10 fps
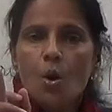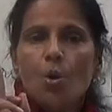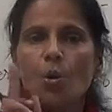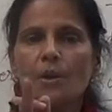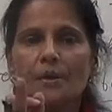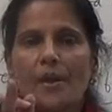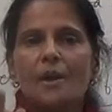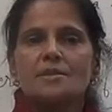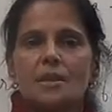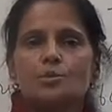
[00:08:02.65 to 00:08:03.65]
Who
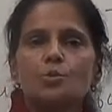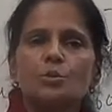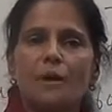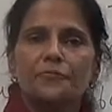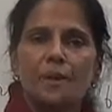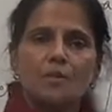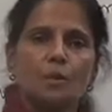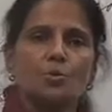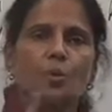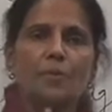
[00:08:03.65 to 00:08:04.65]
revised the two daftars, the
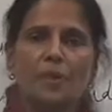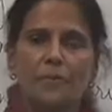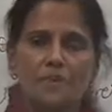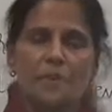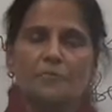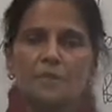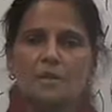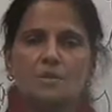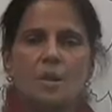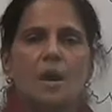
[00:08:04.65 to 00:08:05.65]
two previous daftars